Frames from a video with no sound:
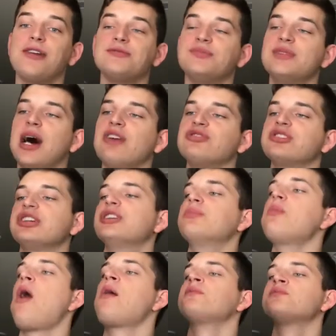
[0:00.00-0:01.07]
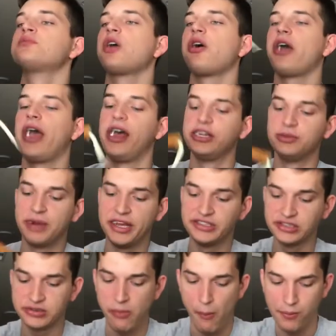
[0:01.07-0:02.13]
That was good. Okay, anyways.